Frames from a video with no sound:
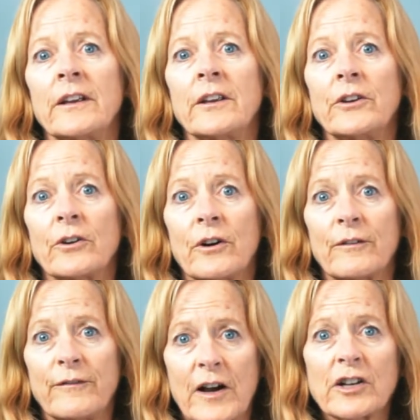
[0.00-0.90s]
your
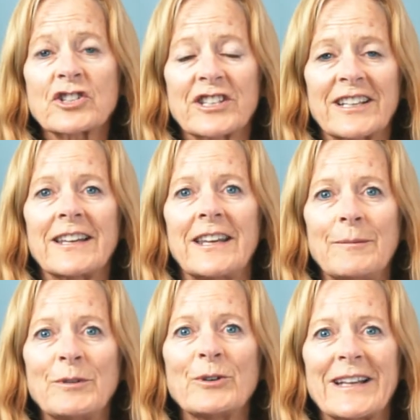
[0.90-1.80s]
function and
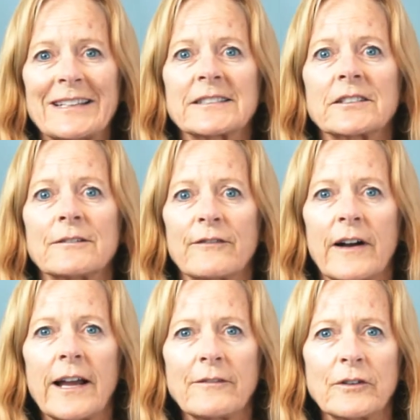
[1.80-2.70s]
keep you in
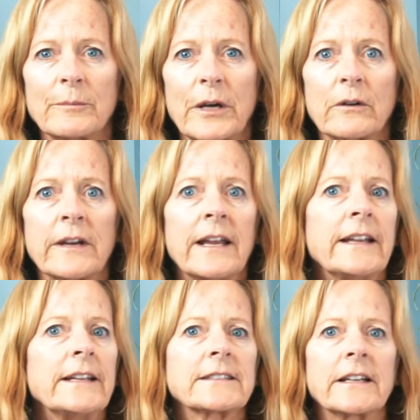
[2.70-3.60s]
survival mode.
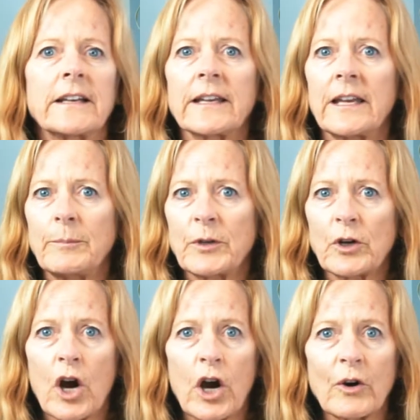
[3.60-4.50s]
It's going to keep your
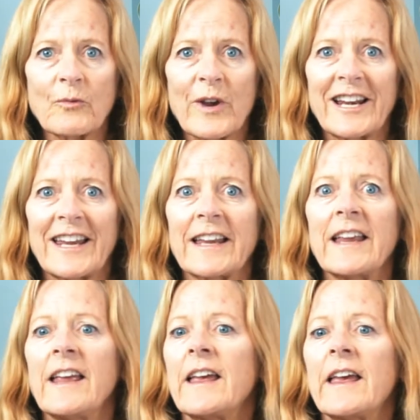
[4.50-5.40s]
heart running
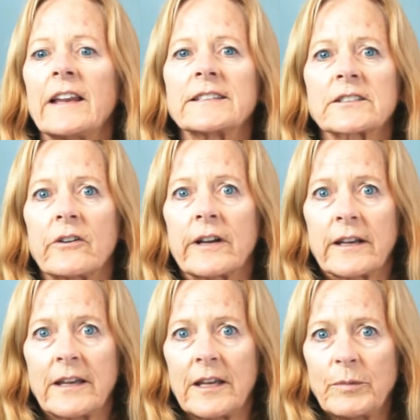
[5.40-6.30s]
and it's going to
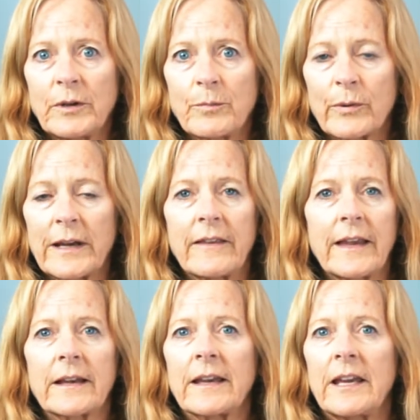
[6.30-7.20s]
keep you
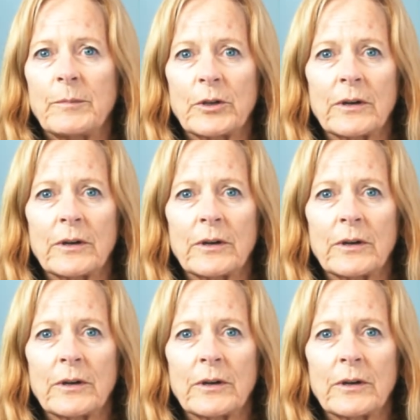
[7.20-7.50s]
breathing and keep you